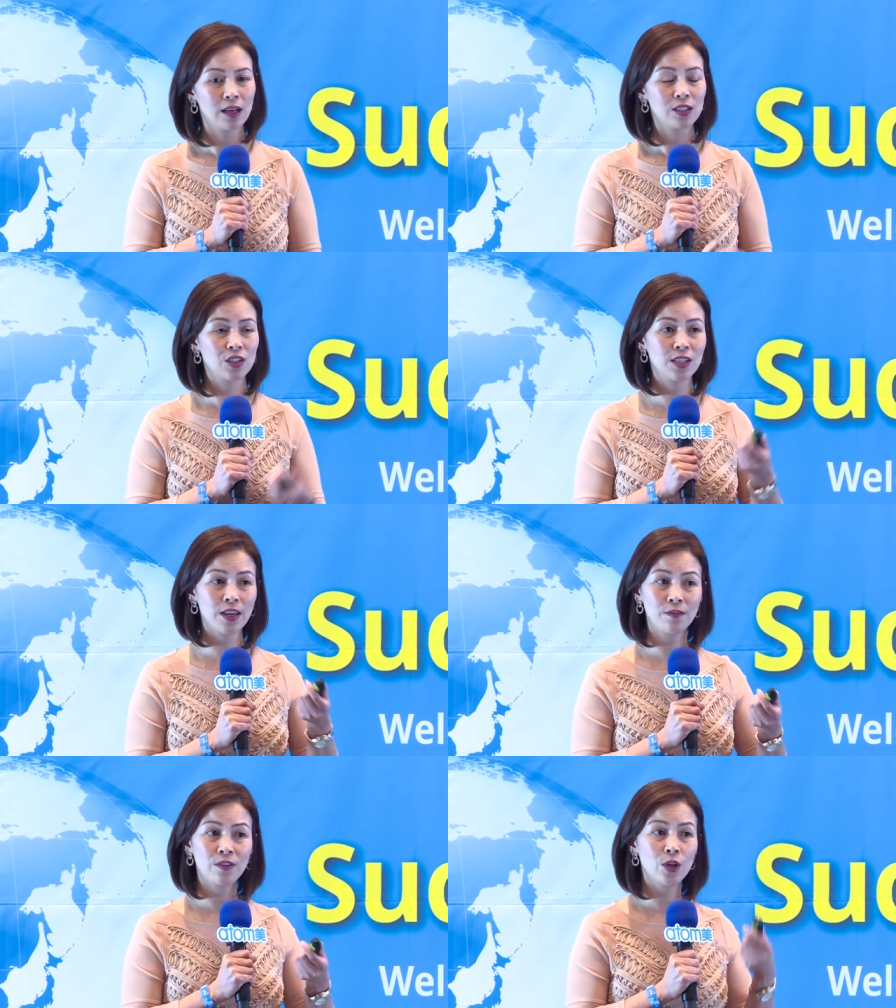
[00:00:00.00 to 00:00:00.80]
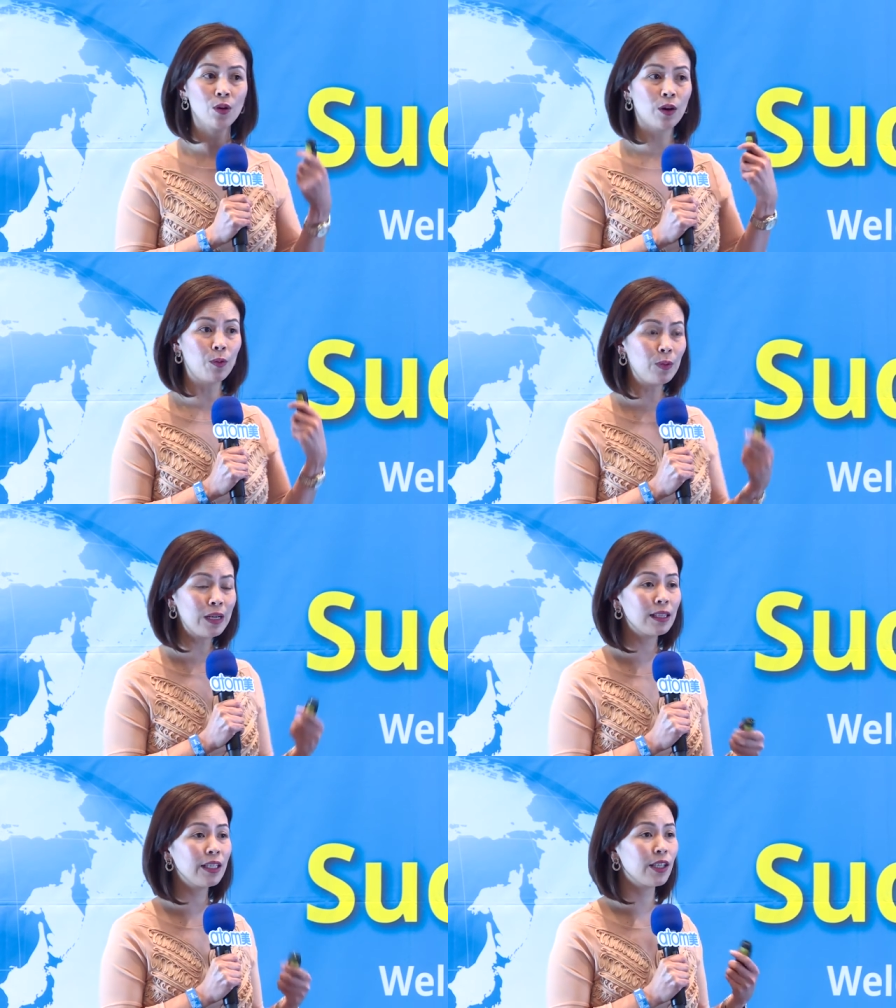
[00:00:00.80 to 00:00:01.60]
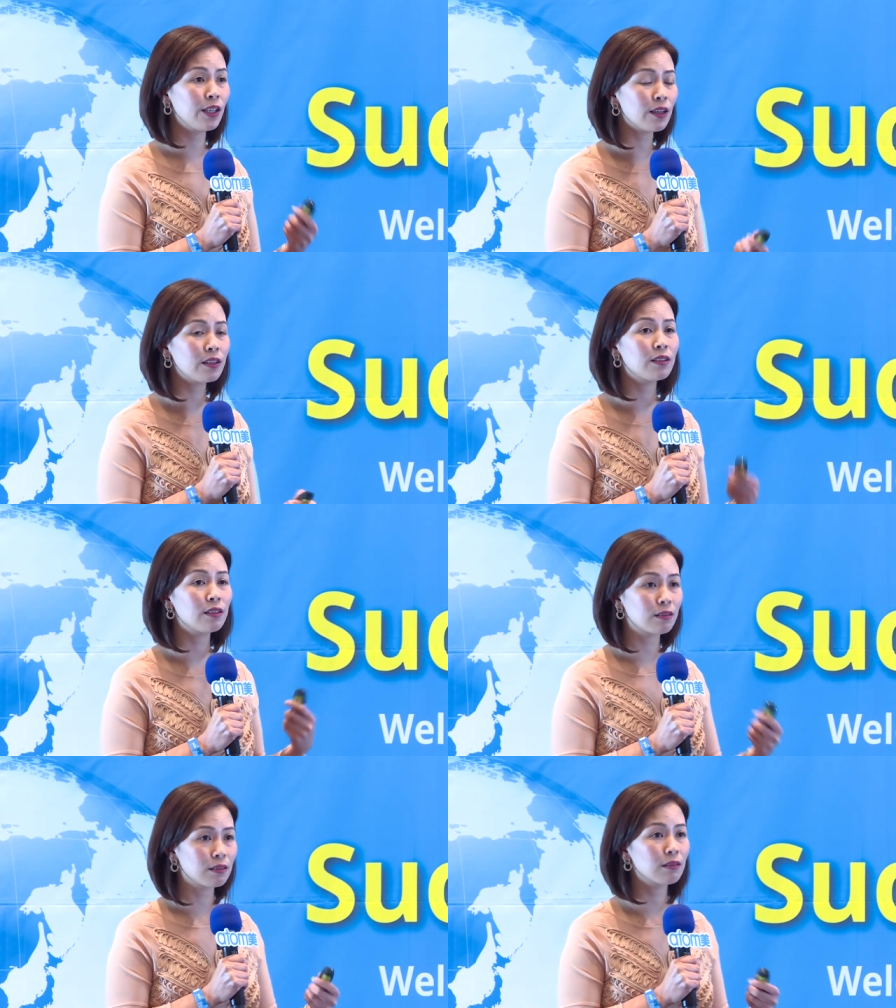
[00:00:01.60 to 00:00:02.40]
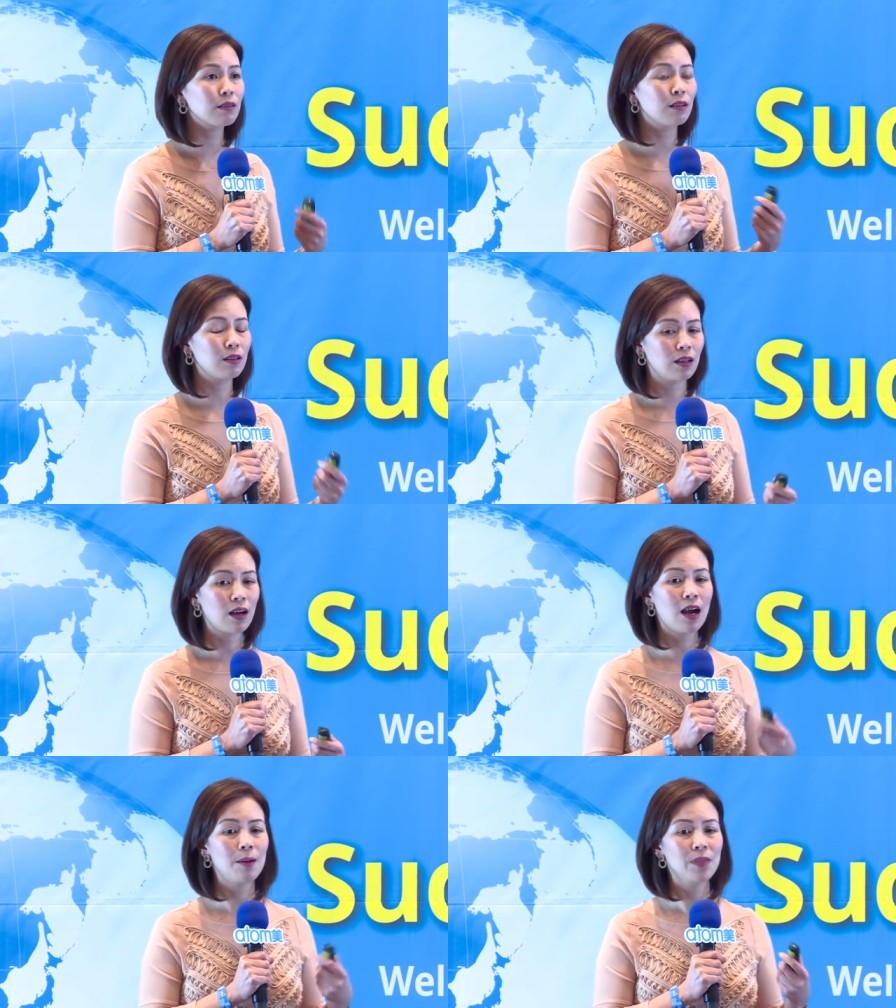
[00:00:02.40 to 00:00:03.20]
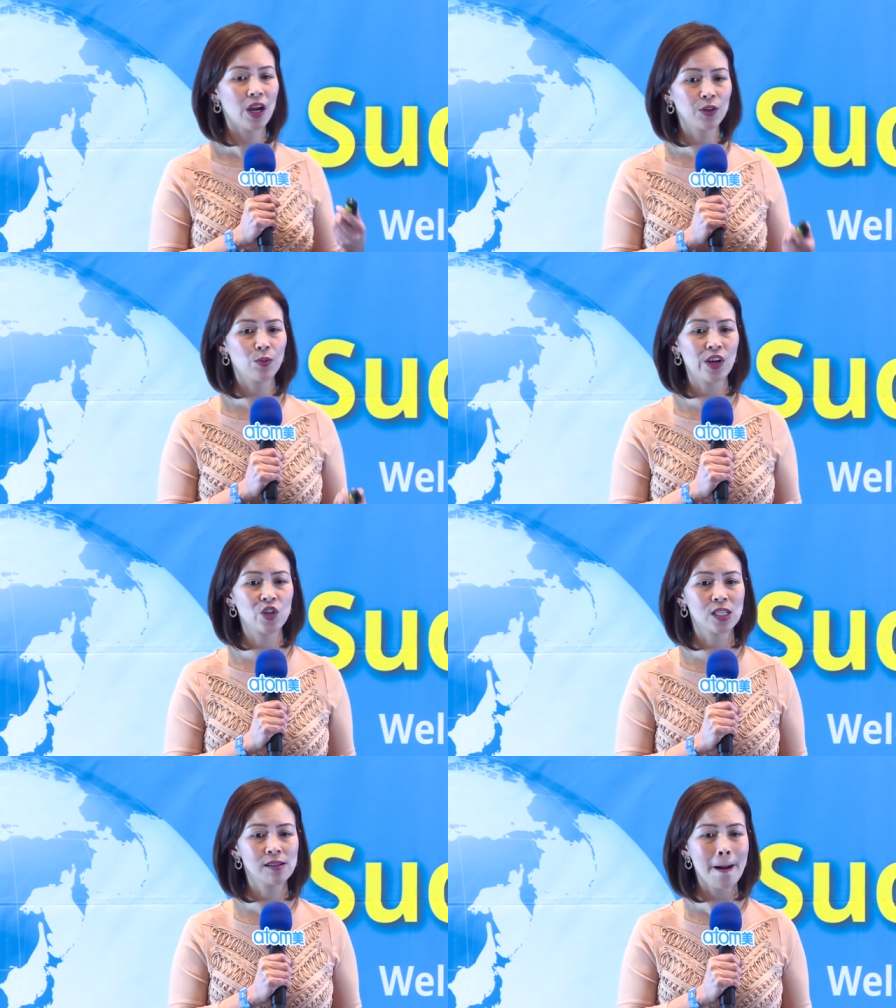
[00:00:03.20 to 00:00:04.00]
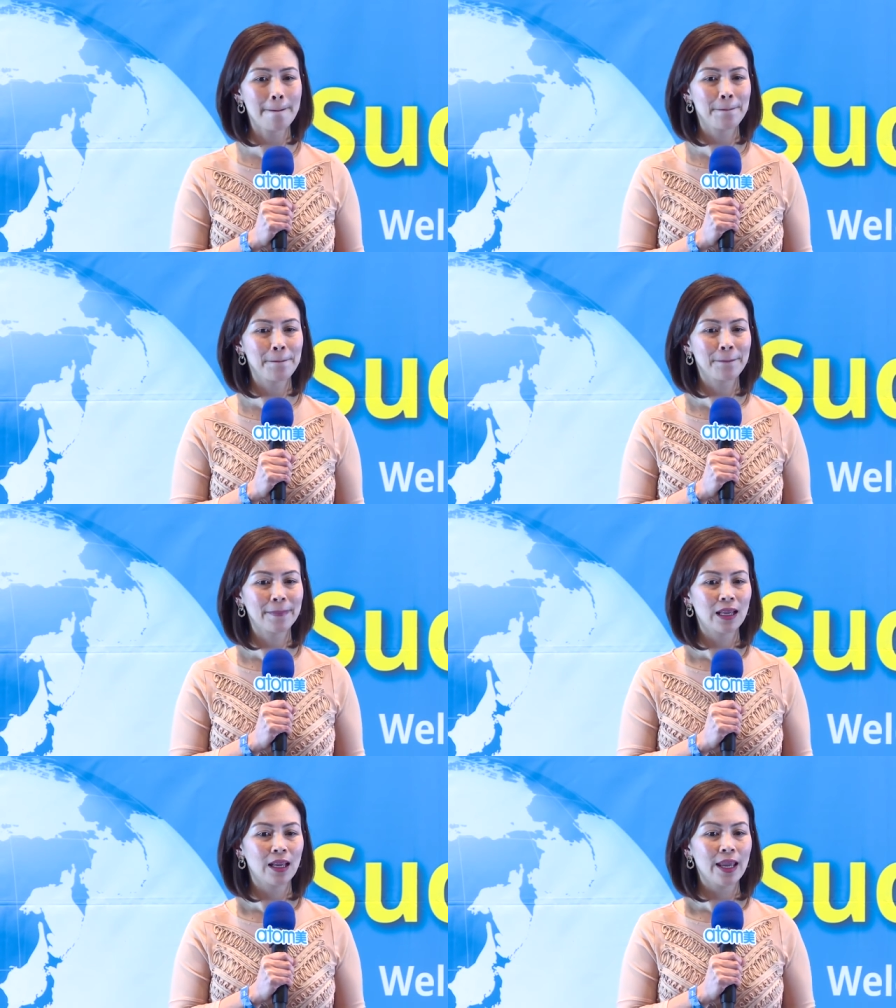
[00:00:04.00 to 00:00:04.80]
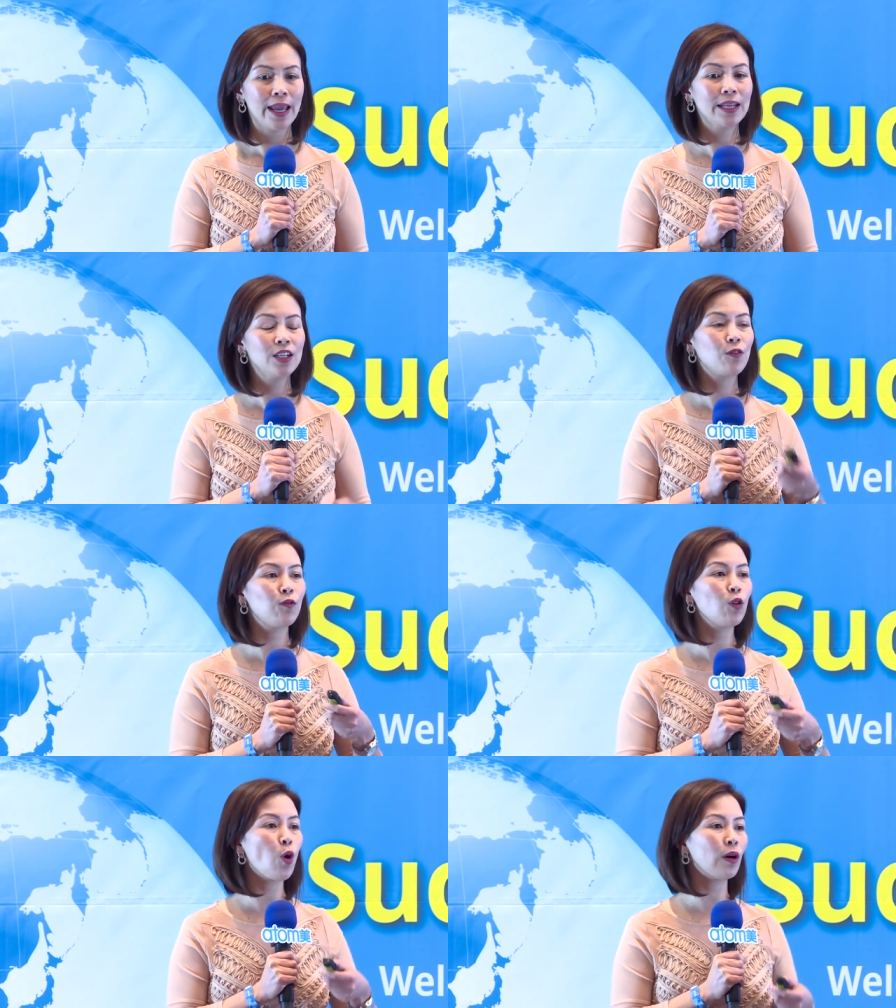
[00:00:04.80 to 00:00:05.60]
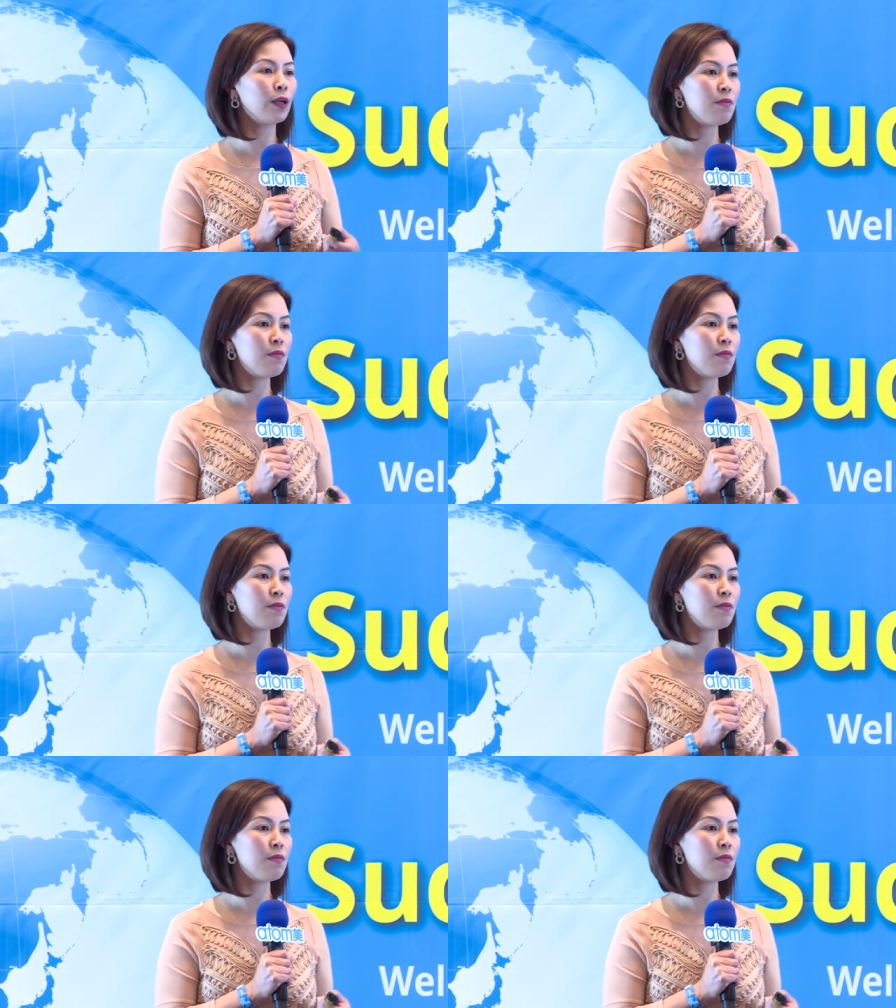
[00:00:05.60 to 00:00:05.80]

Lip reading: It's give you a really good hydration. And the flora